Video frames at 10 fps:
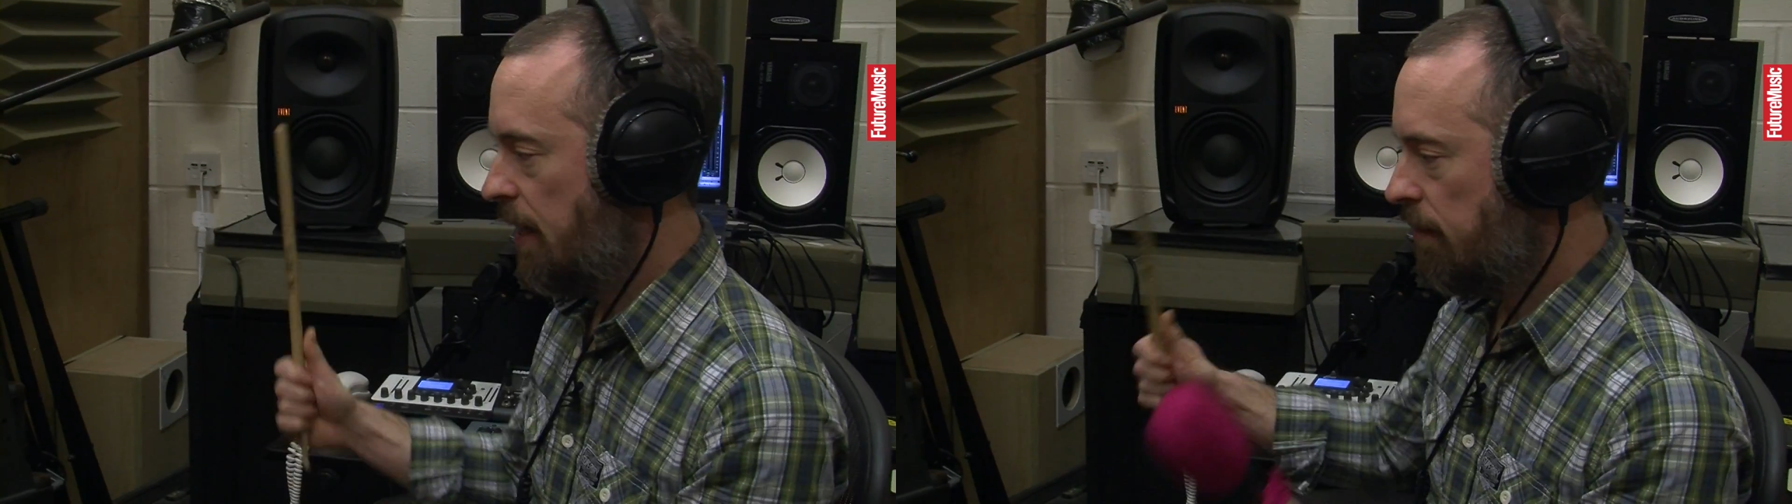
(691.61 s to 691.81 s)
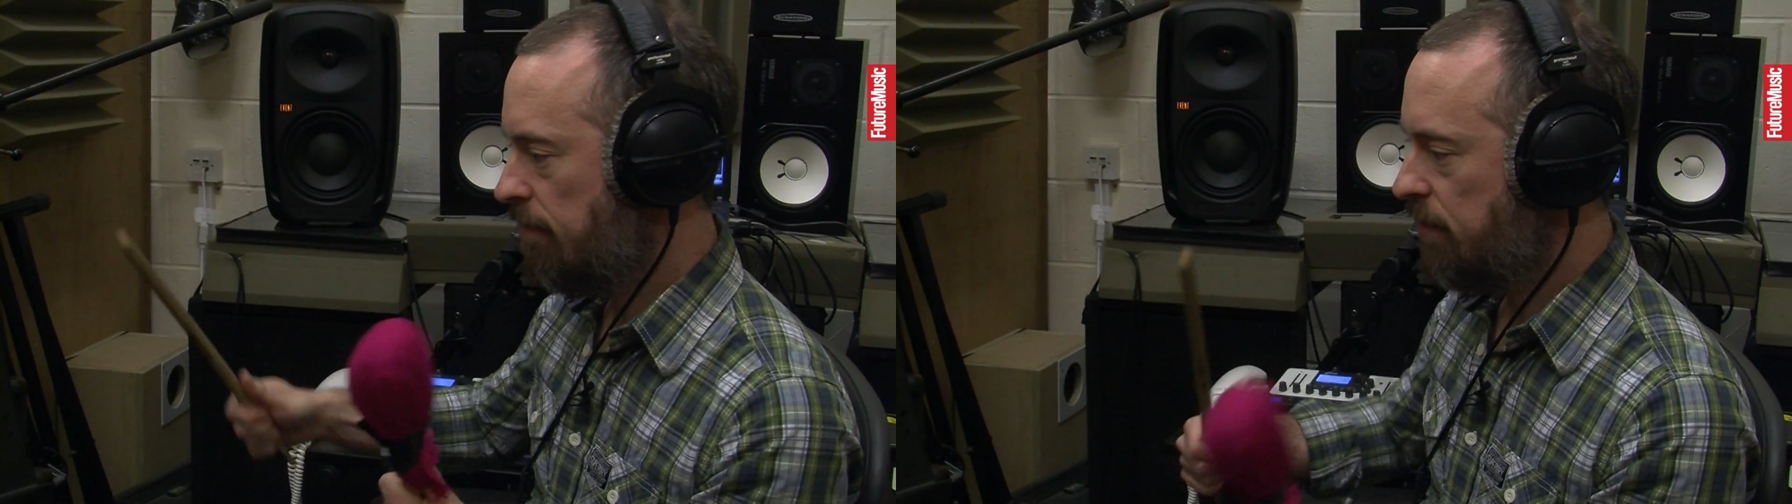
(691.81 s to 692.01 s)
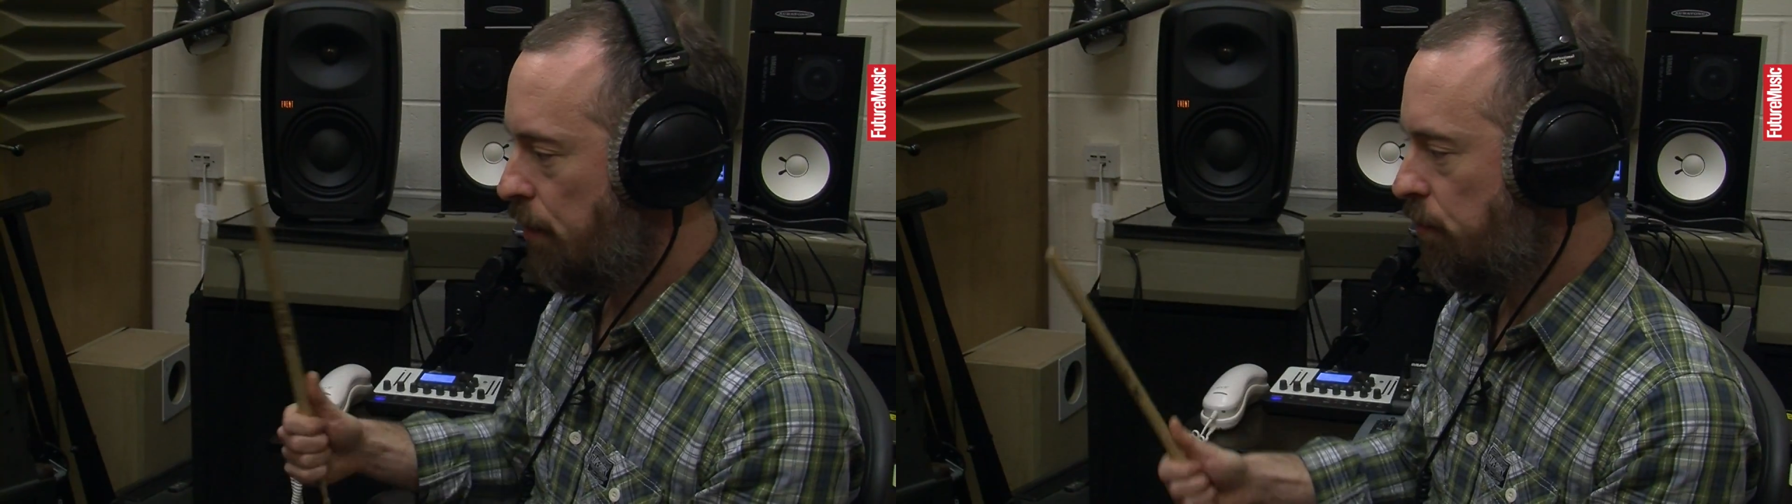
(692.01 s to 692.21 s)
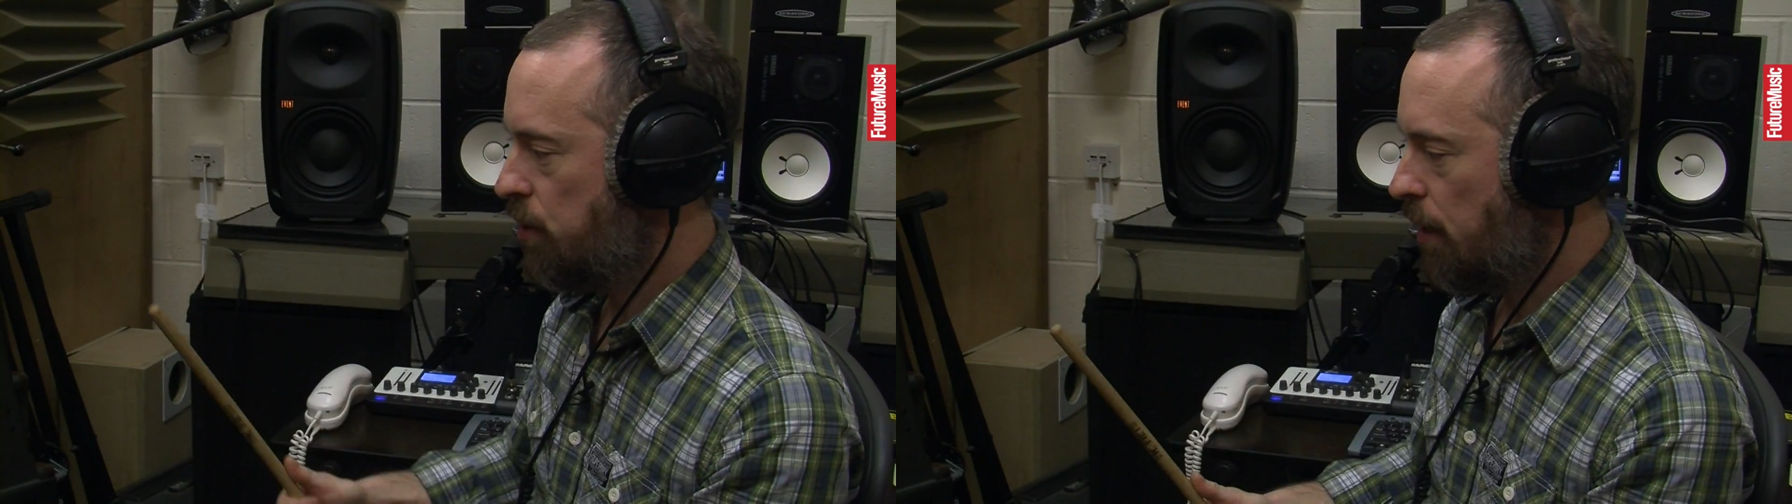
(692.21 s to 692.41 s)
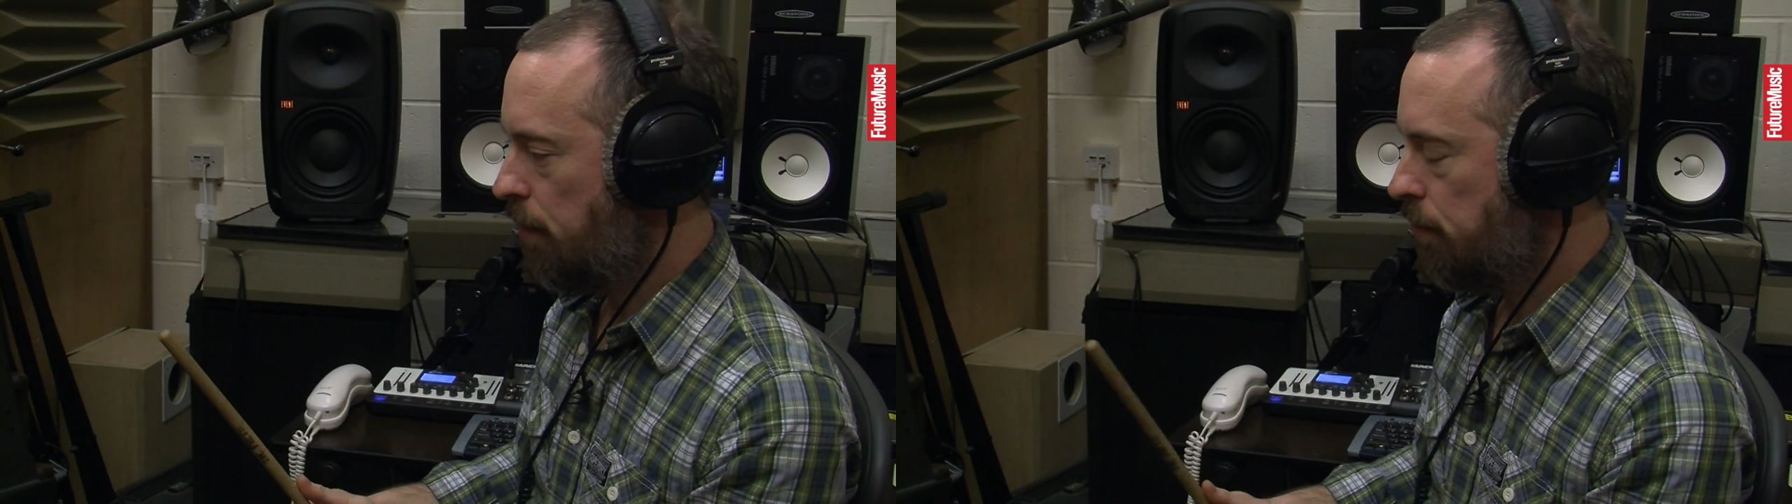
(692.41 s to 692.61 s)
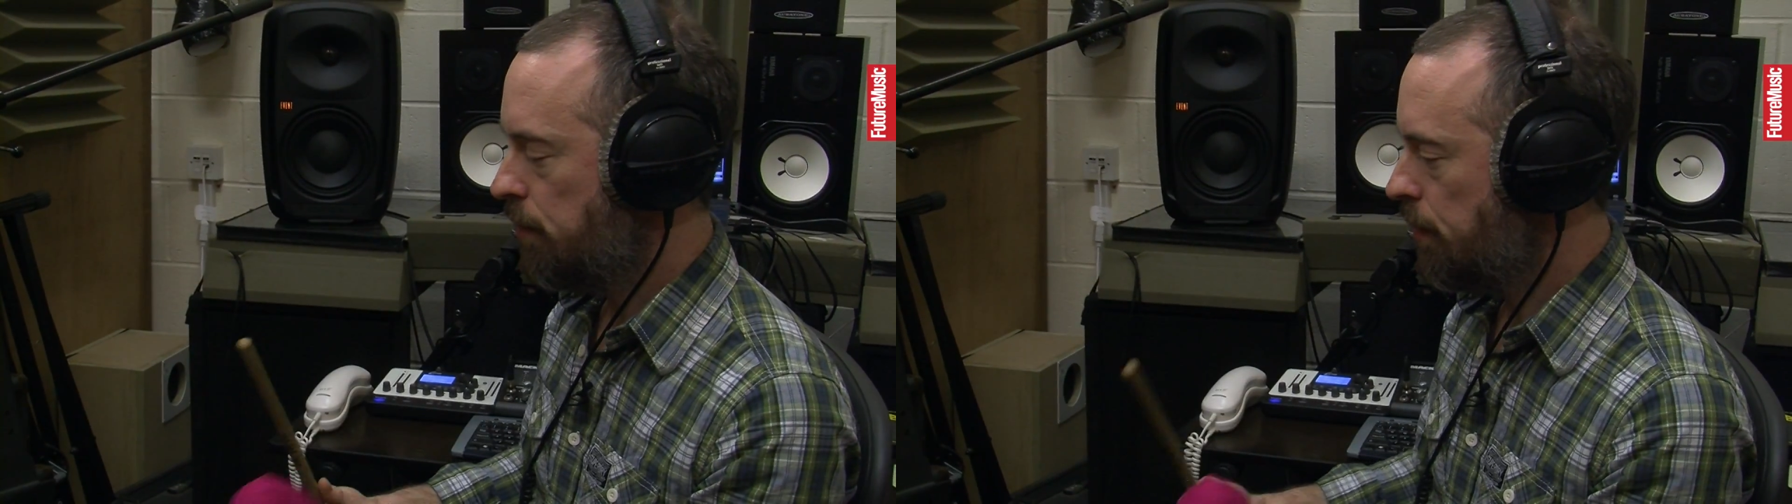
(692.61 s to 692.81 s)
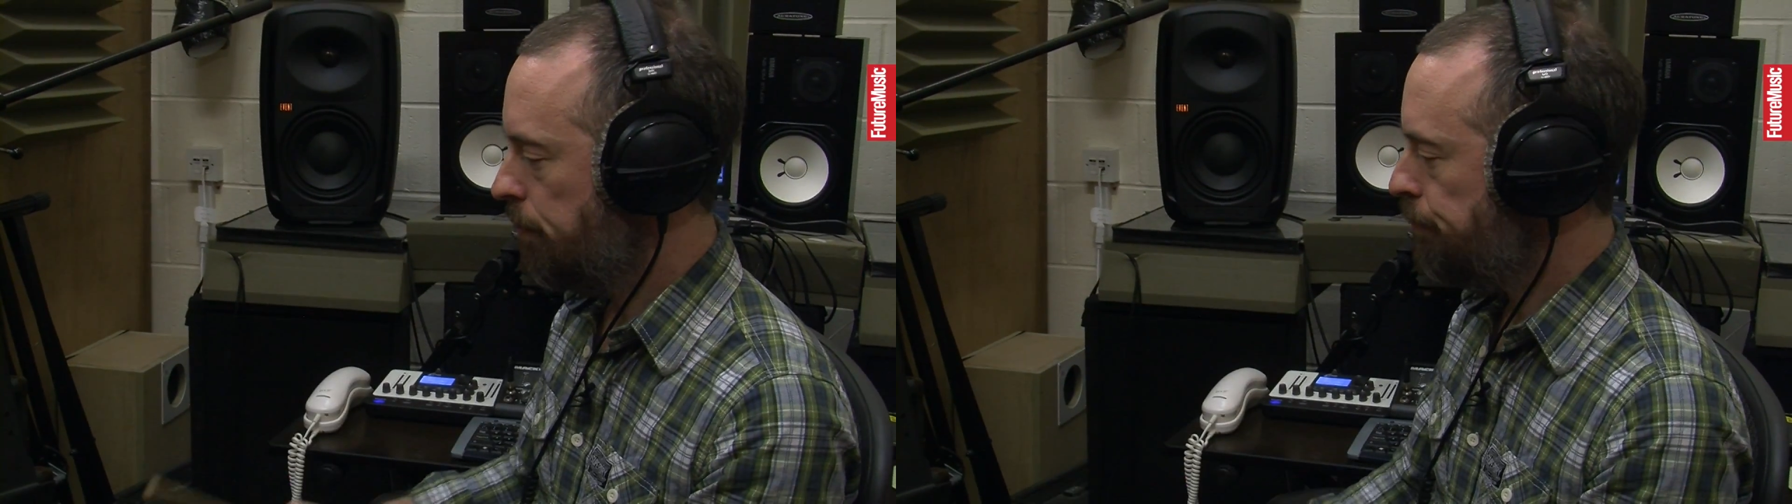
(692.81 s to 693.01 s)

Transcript: get different tones.